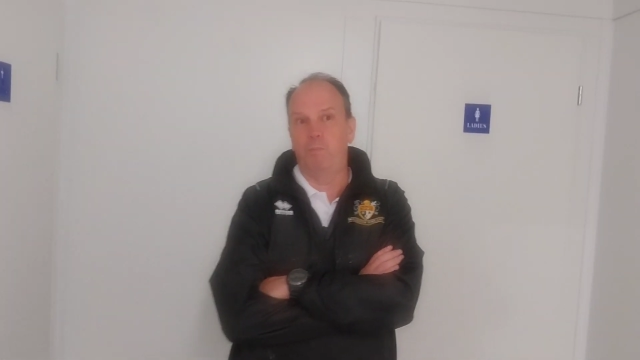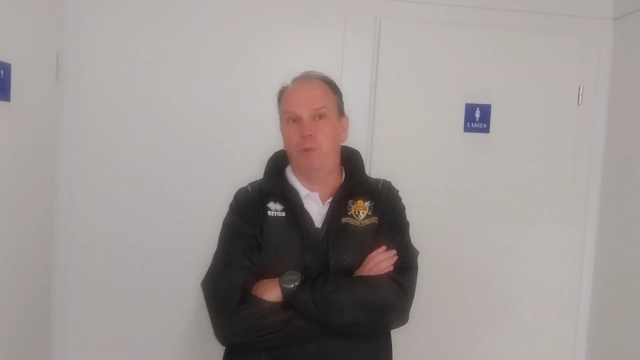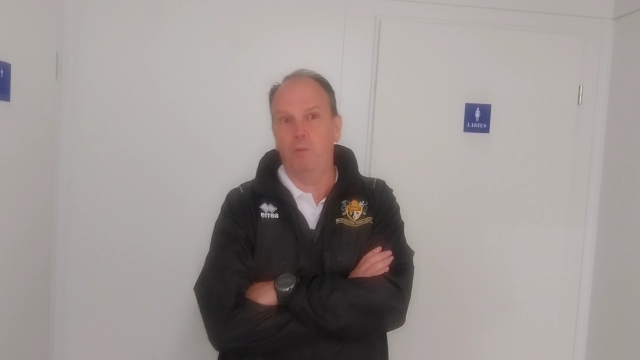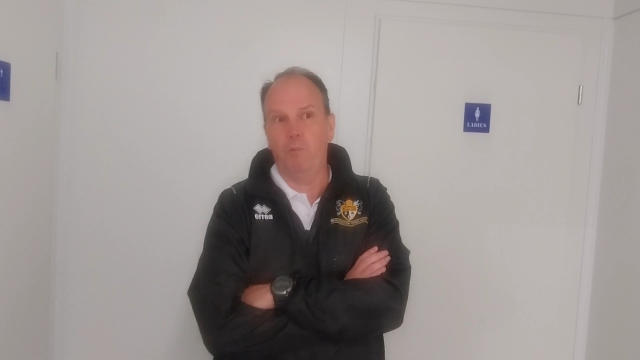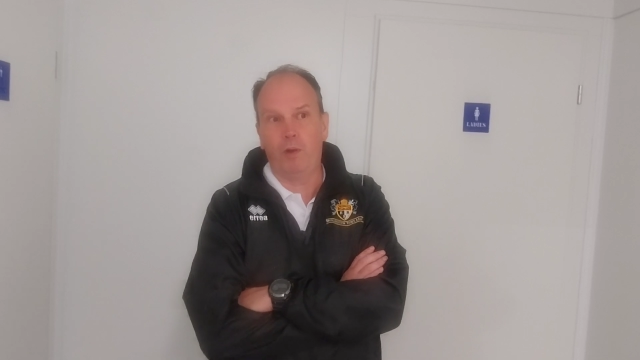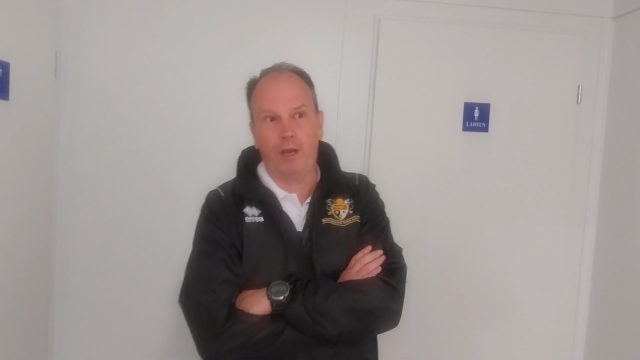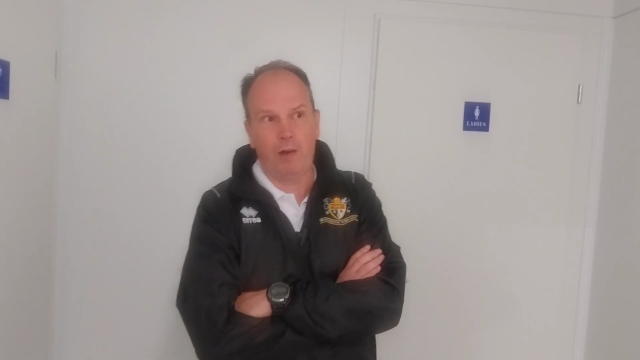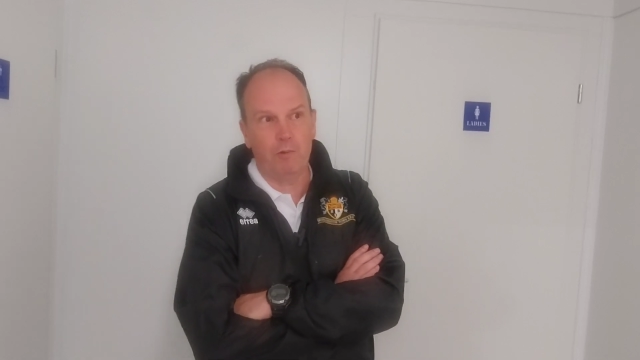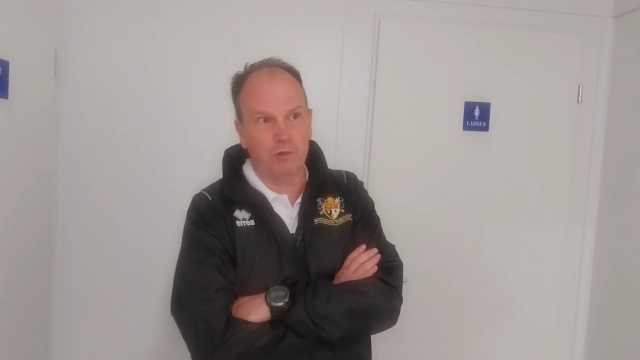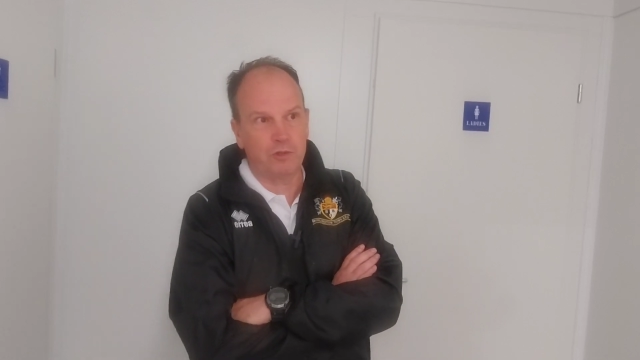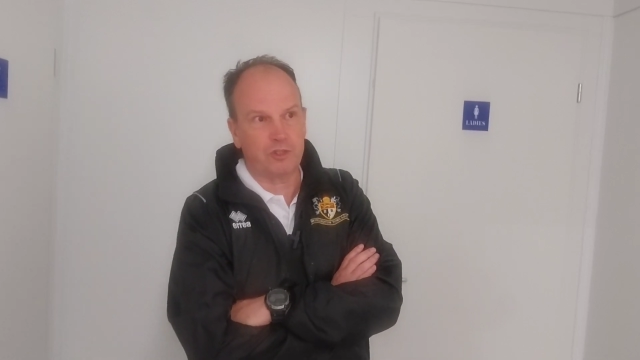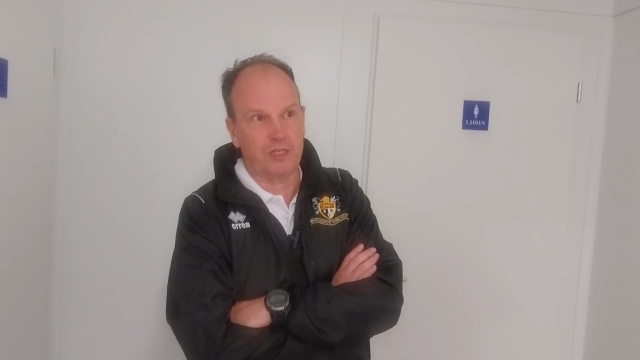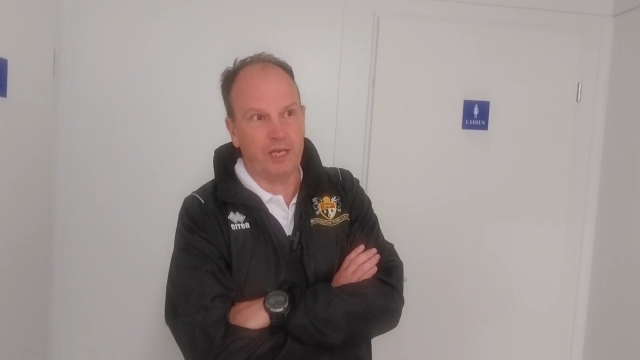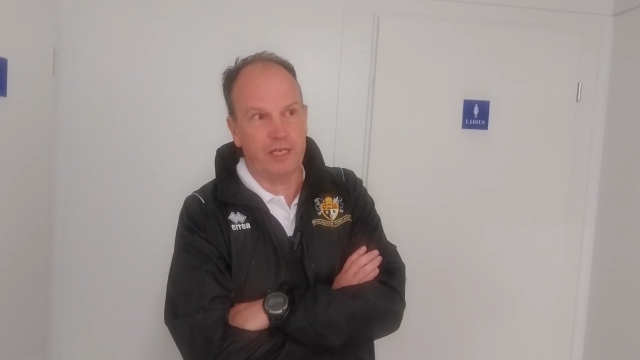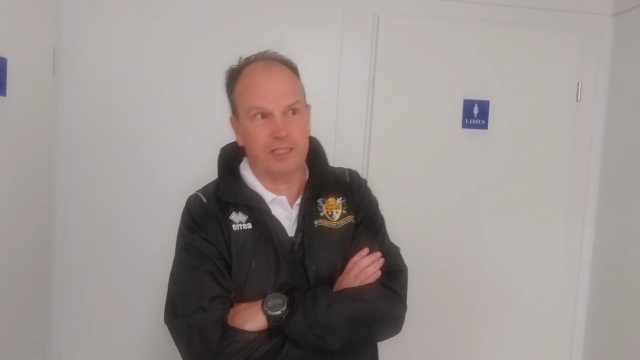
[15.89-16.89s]
But what I
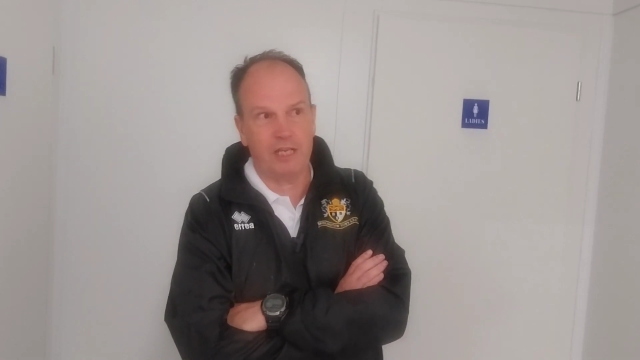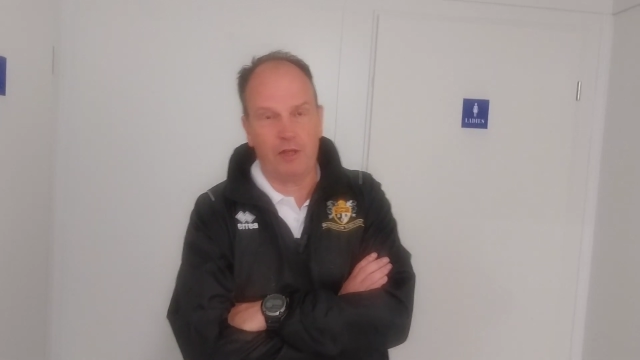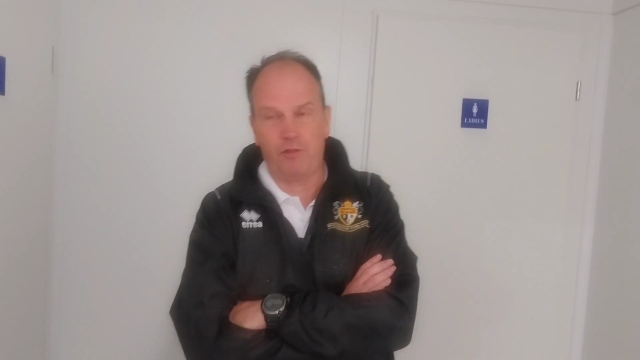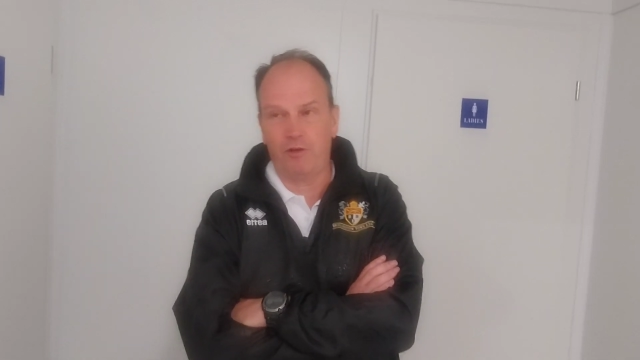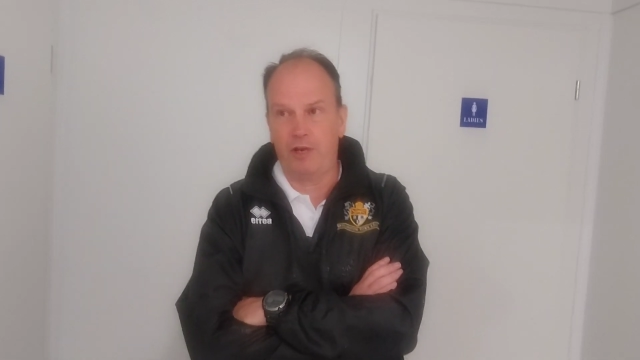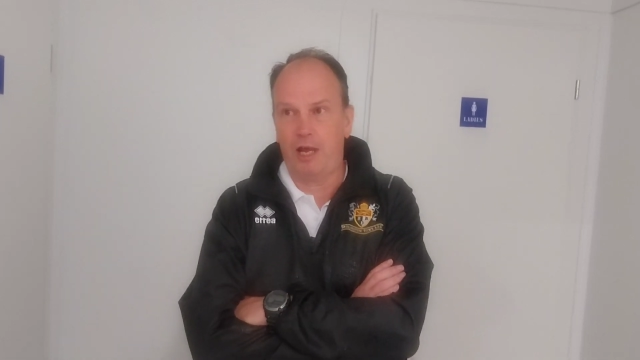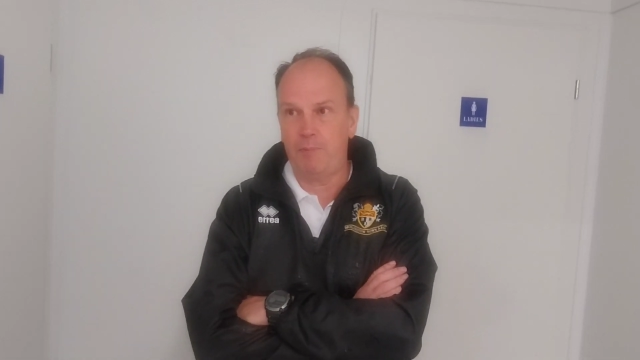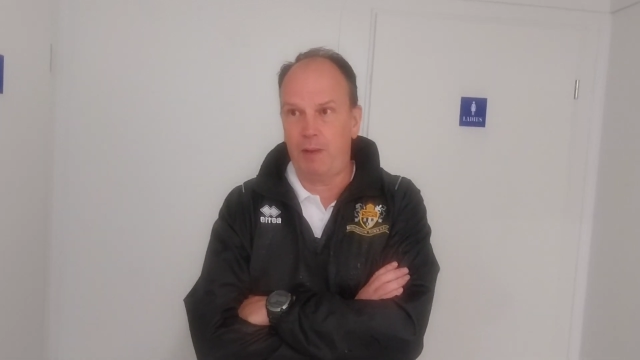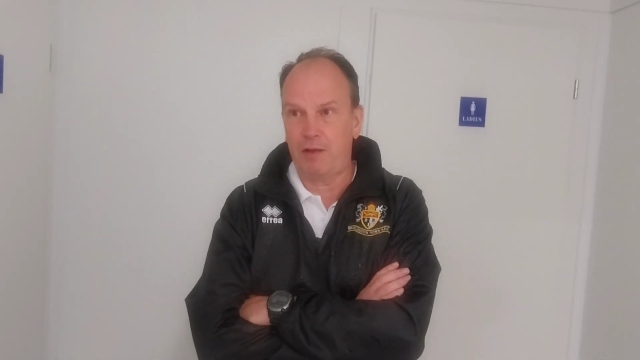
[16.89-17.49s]
will say is, I thought our